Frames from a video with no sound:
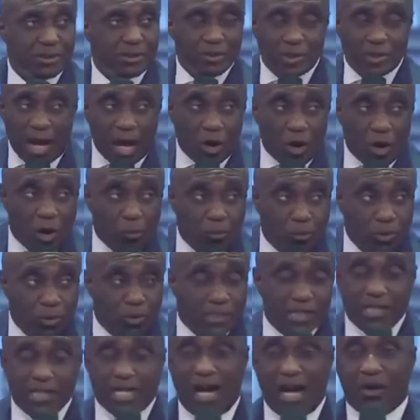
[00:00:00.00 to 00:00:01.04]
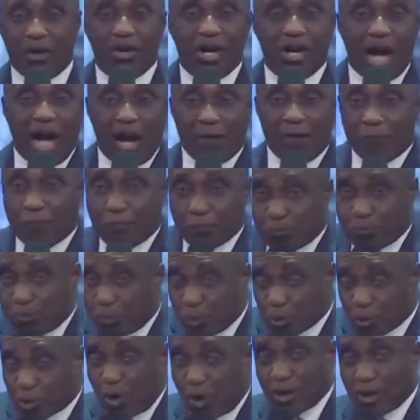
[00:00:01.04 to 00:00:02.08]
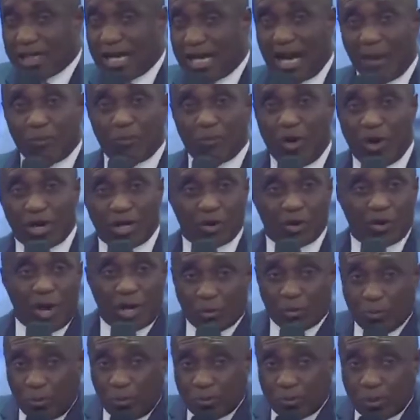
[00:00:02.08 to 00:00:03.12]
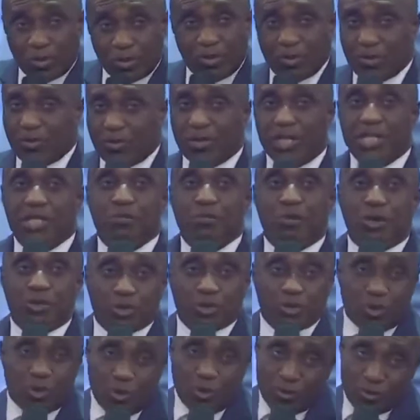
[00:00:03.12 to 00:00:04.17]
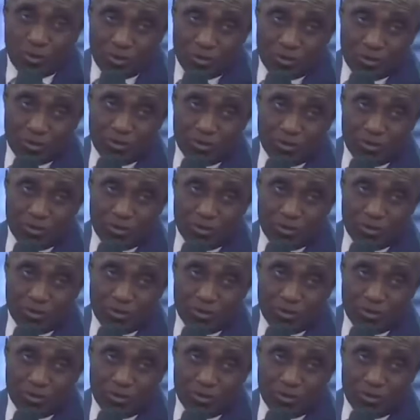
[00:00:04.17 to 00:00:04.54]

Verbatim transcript: You can't go uproot, say, now, I've put corn, now I'm hungry. Go no, no, it must grow.